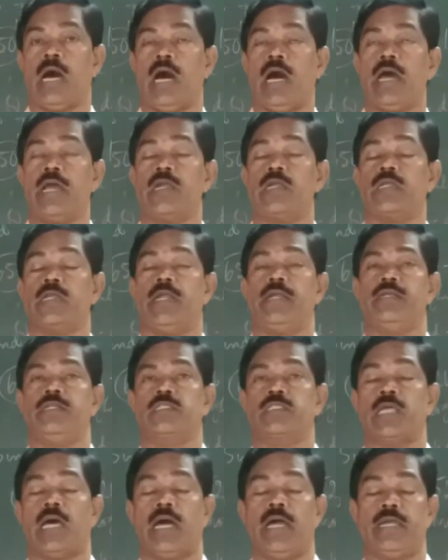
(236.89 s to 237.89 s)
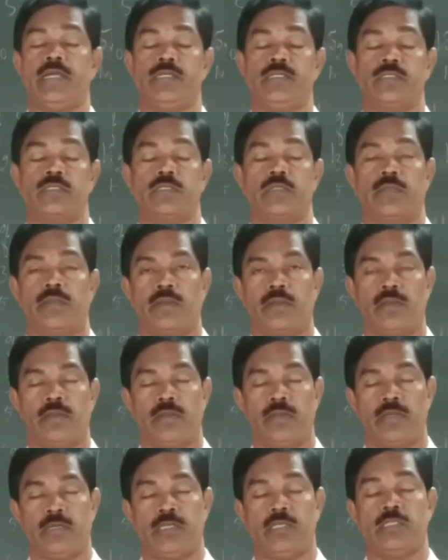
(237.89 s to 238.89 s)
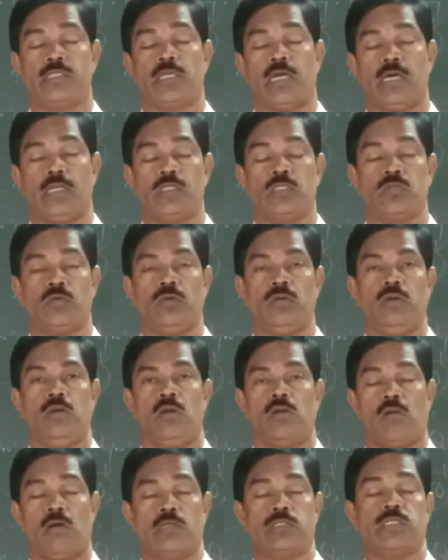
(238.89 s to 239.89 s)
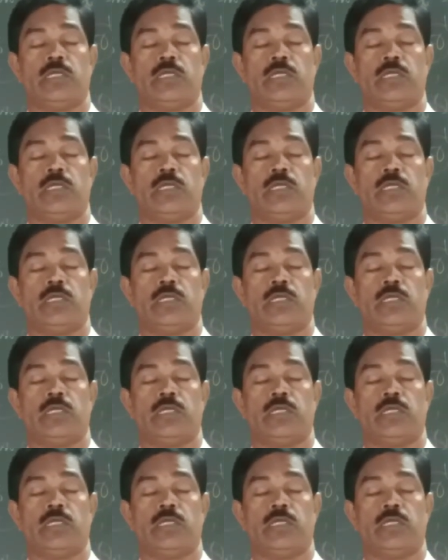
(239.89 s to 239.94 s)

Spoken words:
art and science. It is also, cost